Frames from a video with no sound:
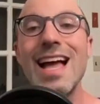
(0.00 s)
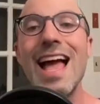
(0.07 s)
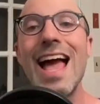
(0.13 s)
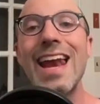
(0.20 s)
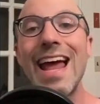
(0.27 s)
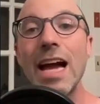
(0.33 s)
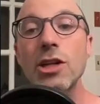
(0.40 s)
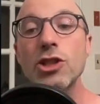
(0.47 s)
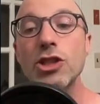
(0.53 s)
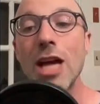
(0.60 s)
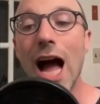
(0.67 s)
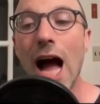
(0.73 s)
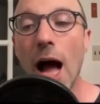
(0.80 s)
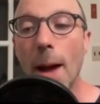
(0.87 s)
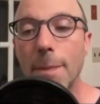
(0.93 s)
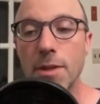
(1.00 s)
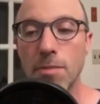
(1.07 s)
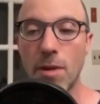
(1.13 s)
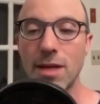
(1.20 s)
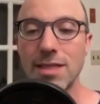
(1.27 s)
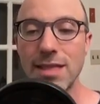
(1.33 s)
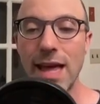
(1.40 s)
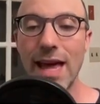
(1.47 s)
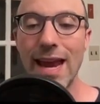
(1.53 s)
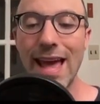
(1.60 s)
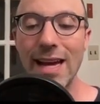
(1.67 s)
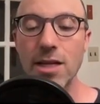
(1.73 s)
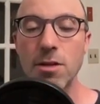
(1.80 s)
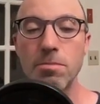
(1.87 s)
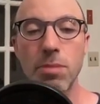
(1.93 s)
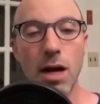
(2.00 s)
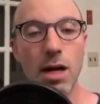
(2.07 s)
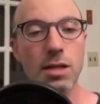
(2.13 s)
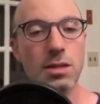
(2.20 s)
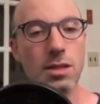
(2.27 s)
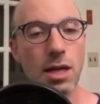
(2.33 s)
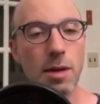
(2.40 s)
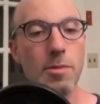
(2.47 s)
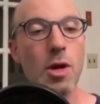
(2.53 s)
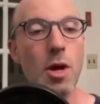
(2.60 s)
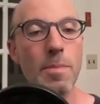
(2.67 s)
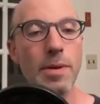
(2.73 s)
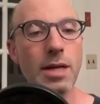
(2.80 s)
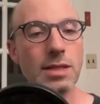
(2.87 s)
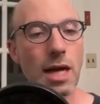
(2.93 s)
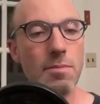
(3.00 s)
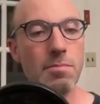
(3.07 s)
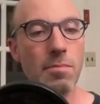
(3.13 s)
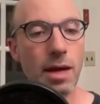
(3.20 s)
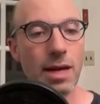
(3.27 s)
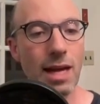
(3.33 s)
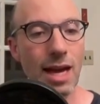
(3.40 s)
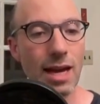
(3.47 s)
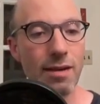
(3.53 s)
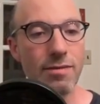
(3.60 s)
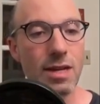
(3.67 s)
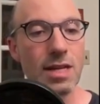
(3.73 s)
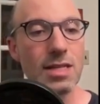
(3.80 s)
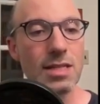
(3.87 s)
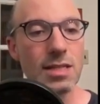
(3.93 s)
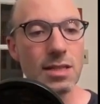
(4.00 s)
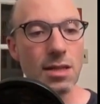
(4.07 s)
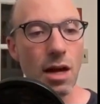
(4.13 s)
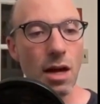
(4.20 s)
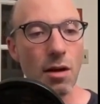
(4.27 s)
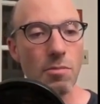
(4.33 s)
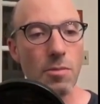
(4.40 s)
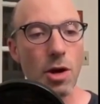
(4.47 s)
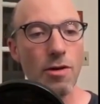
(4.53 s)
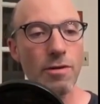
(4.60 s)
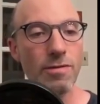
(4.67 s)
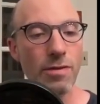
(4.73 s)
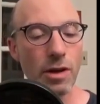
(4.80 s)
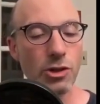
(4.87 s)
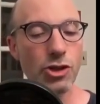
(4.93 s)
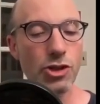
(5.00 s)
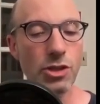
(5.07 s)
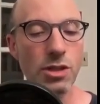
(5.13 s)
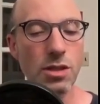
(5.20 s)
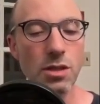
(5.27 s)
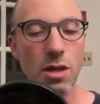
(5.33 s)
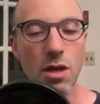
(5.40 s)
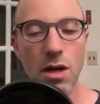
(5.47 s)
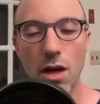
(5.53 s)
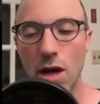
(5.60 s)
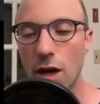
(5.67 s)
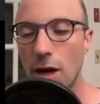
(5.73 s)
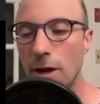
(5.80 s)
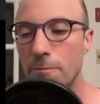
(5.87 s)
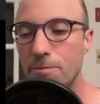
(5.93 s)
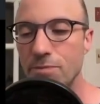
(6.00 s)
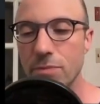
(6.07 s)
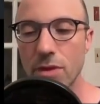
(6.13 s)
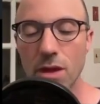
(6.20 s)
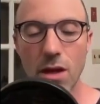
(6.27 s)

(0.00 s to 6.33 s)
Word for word: and actually optimize that at compile time because I might have some function um,